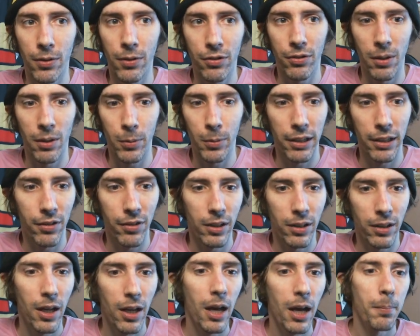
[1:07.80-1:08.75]
for some
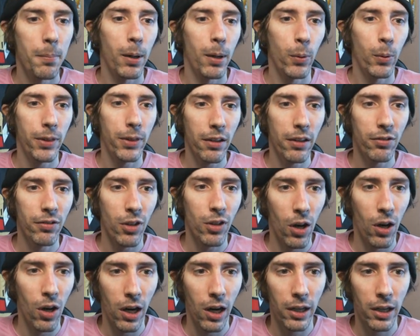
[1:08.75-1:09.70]
reason. But with this
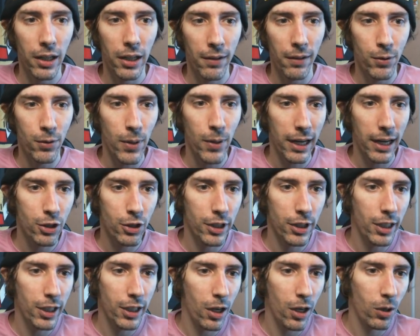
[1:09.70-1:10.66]
card, if you
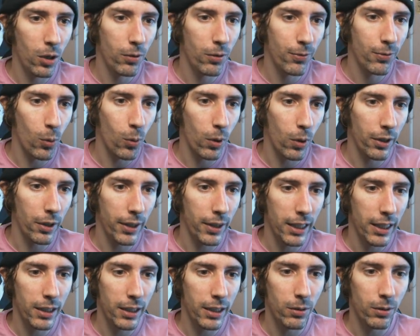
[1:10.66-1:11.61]
actually go for
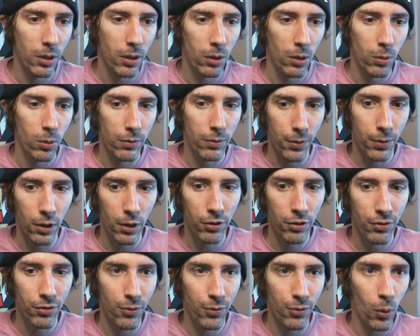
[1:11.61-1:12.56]
the
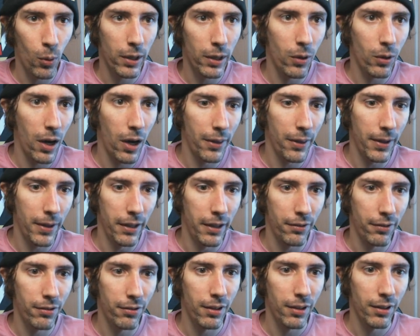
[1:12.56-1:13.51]
reverse foil on
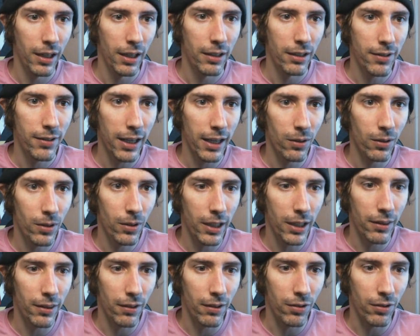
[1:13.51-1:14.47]
this, take a
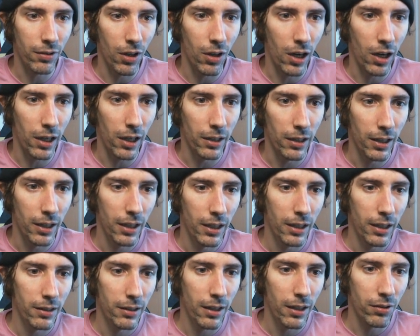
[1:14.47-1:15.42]
look at this card.
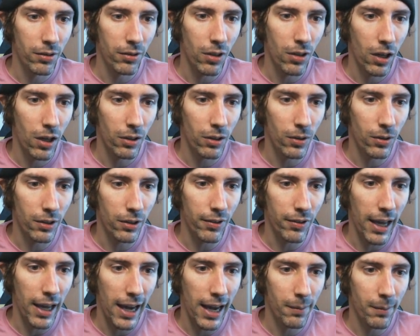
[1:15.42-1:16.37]
This card
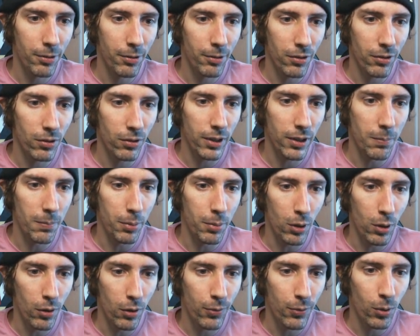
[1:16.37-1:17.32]
looks absolutely
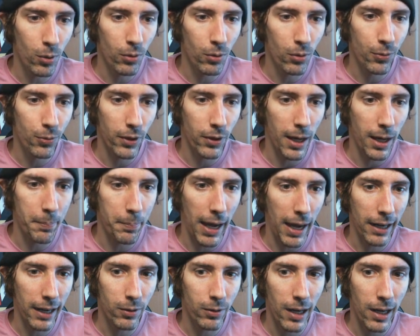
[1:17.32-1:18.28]
beautiful for that
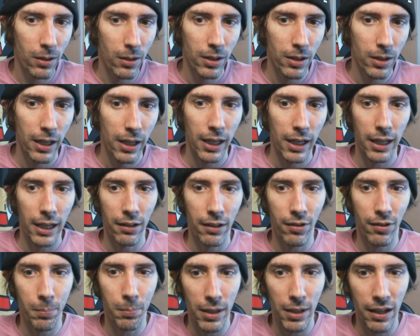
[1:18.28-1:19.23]
background. It
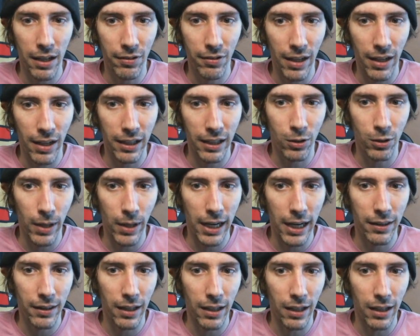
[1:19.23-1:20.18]
is a P S A
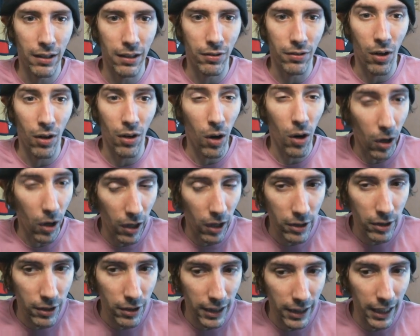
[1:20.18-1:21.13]
grade that is
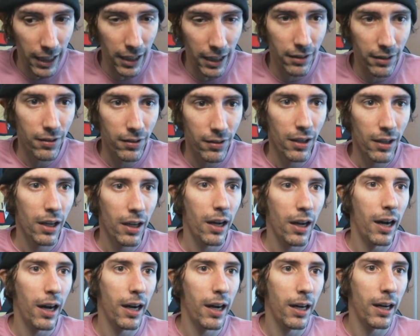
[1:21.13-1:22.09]
hard to get.
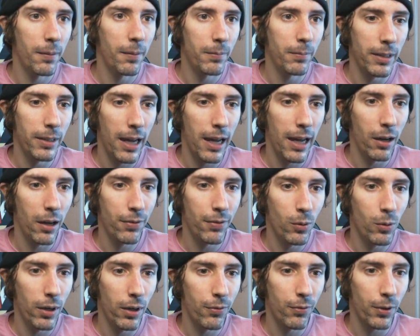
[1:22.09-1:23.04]
Um, now, if
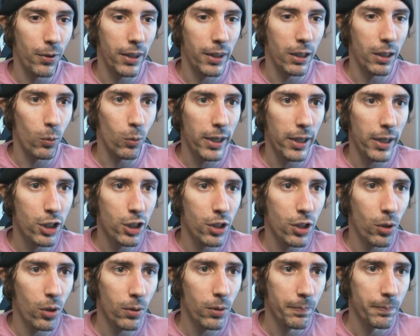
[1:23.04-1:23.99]
you went for the
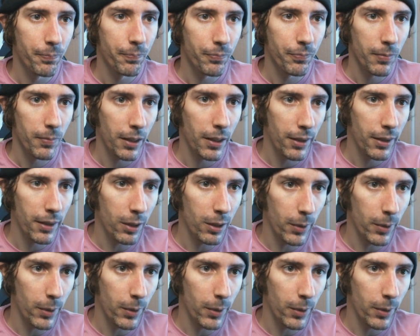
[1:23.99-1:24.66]
original, the